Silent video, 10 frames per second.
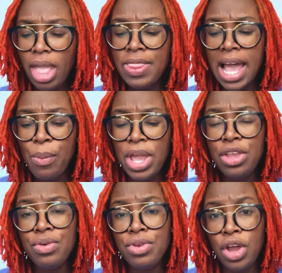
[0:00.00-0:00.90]
that way
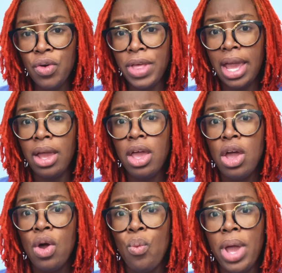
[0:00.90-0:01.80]
you know that
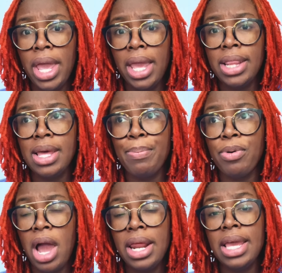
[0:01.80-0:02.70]
way the
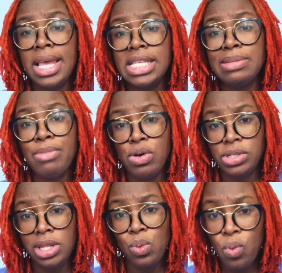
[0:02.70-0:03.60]
product is
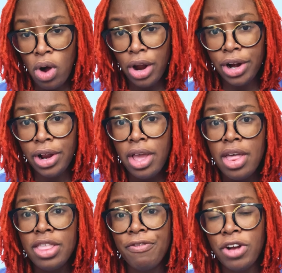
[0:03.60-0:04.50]
mostly water.
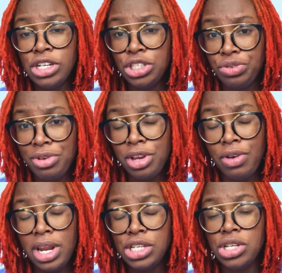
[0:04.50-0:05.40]
The first three
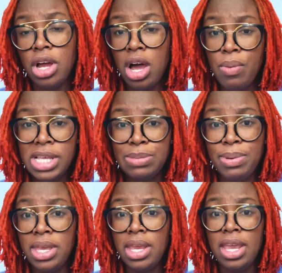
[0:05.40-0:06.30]
ingredients should always
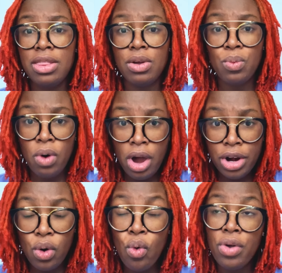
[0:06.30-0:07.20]
be either
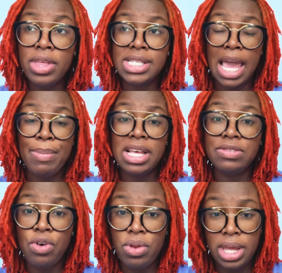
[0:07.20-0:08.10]
water or the type of
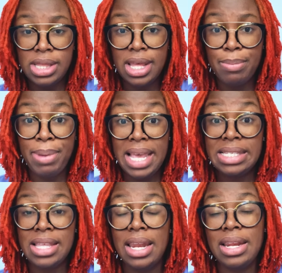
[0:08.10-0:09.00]
exfoliant
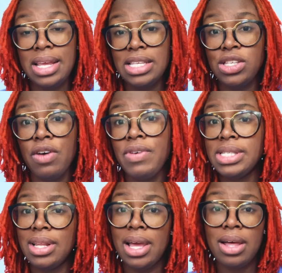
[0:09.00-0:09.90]
base that it is. So if
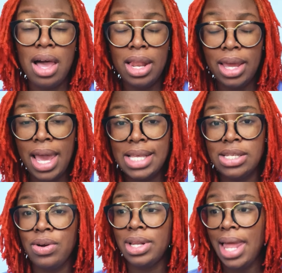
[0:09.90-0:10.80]
it's glycolic
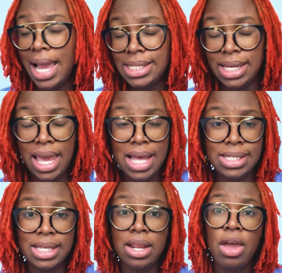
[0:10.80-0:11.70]
acid or lactic
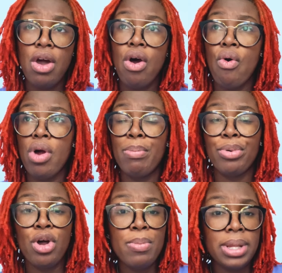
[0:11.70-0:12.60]
acid or
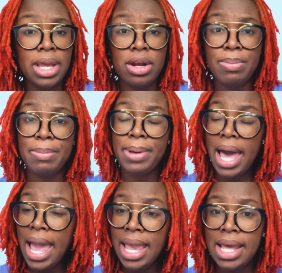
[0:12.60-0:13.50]
bromelain or
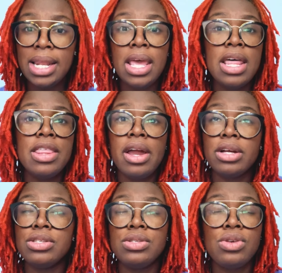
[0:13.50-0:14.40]
papain,
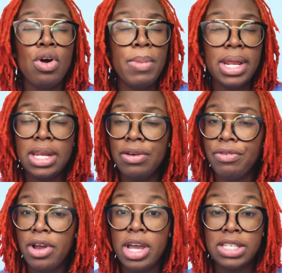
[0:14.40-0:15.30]
there are so many
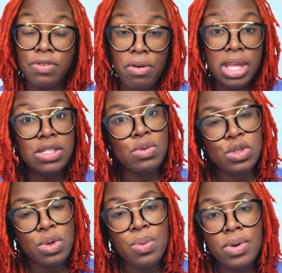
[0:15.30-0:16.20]
different exfoliants,
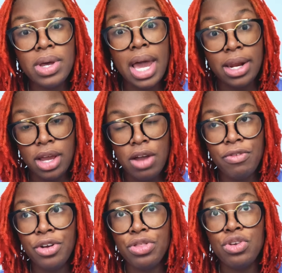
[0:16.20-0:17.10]
which we will kind of
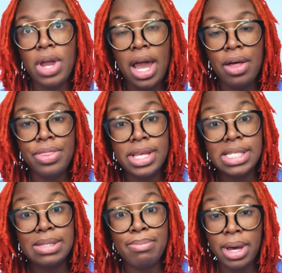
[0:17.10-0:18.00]
cover throughout
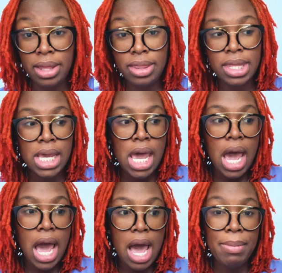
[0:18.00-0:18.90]
this month.
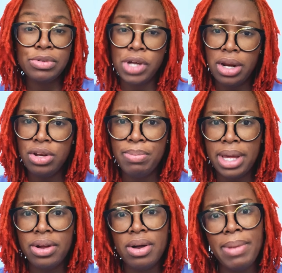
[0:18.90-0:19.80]
I'm trying to do
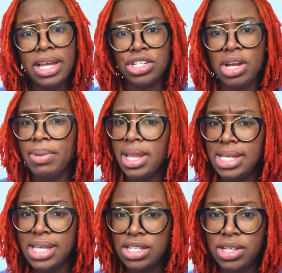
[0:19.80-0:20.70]
better on making sure I'm getting
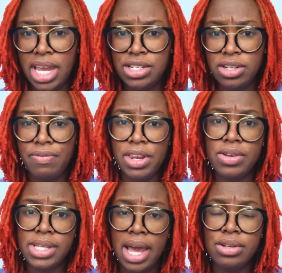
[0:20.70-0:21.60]
these educational
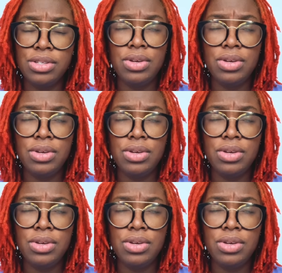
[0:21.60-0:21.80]
videos out to